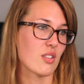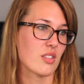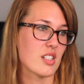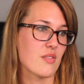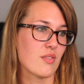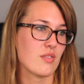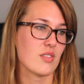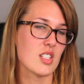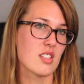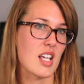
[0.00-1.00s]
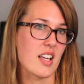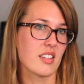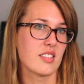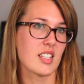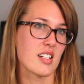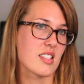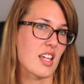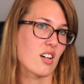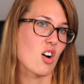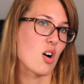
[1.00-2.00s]
it's sad that it's
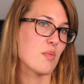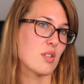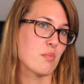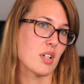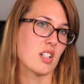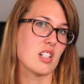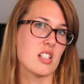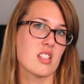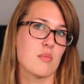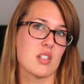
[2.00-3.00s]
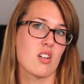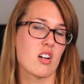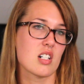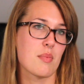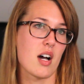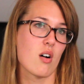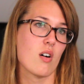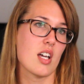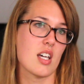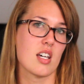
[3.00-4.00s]
that common, but it needs to be talked
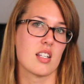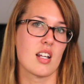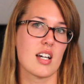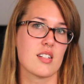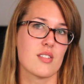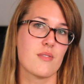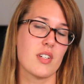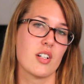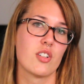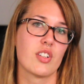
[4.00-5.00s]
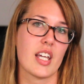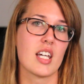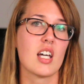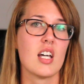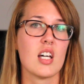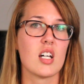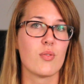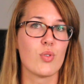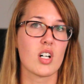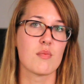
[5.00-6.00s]
about. And I just feel like
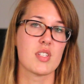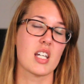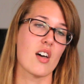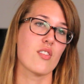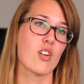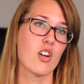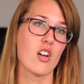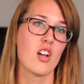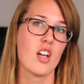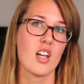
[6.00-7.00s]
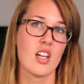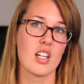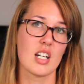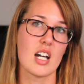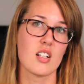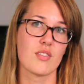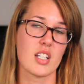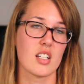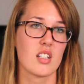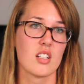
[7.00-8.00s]
if we come together and kind of
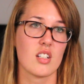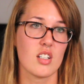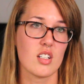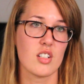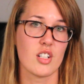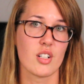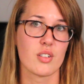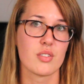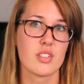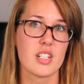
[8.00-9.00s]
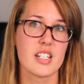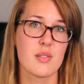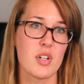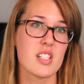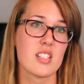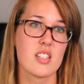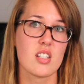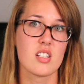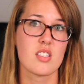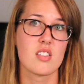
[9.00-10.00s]
like, express
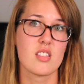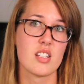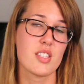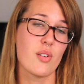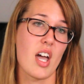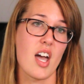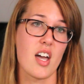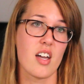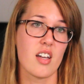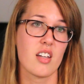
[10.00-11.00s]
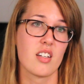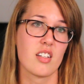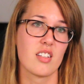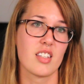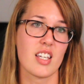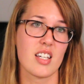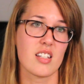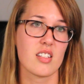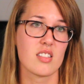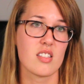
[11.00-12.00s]
it's okay,
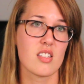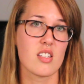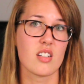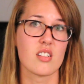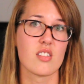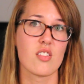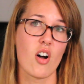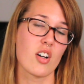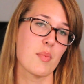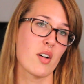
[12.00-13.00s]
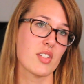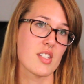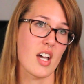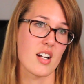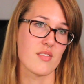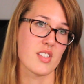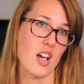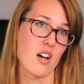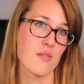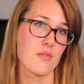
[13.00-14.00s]
like, to talk about this kind of
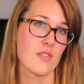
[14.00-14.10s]
stuff.